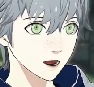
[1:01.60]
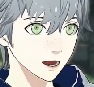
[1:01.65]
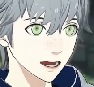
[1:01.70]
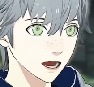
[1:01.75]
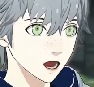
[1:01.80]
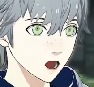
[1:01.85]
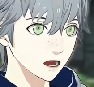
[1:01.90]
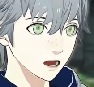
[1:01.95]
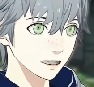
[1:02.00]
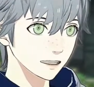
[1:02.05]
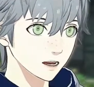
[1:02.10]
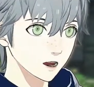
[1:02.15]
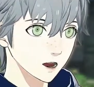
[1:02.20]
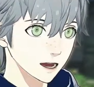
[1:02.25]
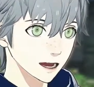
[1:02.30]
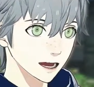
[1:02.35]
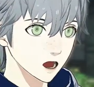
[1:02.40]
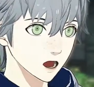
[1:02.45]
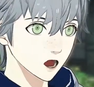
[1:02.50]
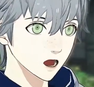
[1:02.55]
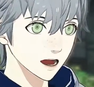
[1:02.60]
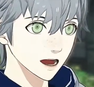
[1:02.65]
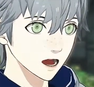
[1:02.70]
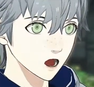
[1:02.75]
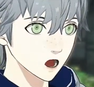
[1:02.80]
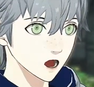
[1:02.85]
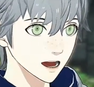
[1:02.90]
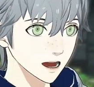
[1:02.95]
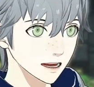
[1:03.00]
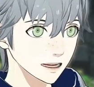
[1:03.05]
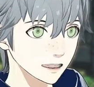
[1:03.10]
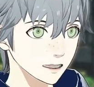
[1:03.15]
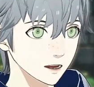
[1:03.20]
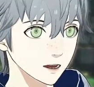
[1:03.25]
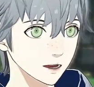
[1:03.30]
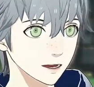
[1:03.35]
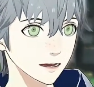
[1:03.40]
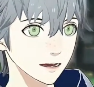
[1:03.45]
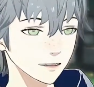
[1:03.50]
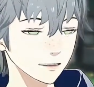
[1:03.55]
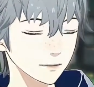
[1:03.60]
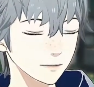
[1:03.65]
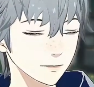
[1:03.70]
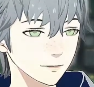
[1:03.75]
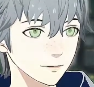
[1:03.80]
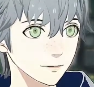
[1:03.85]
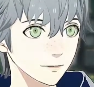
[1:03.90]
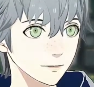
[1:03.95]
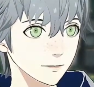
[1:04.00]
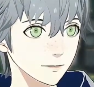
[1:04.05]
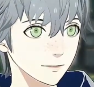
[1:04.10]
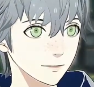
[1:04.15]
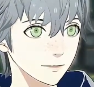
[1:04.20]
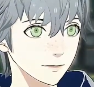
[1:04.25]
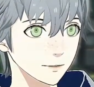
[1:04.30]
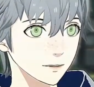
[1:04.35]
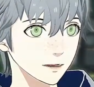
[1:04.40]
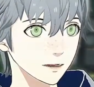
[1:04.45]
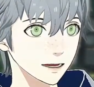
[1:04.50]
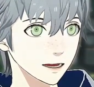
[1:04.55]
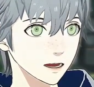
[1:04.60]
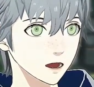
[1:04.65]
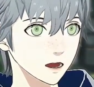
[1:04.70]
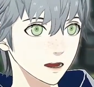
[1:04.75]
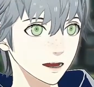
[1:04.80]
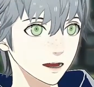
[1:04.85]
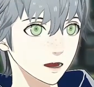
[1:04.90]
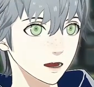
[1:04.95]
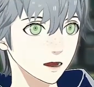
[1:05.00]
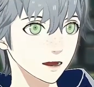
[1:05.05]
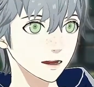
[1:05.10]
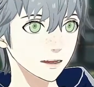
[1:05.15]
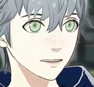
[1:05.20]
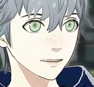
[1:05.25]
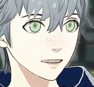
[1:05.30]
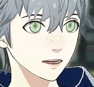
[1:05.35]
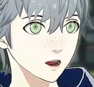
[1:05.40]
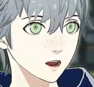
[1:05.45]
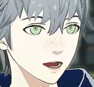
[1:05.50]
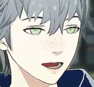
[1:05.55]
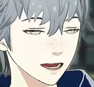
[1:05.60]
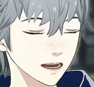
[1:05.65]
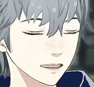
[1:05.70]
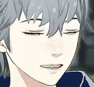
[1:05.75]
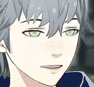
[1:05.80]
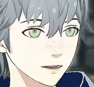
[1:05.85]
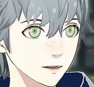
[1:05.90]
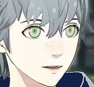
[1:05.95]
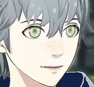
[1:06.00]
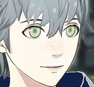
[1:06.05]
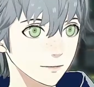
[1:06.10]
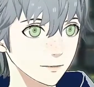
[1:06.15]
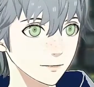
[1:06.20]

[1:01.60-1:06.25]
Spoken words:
But a mercenary's whole job is fighting, isn't it? Must be a pretty tough way to live.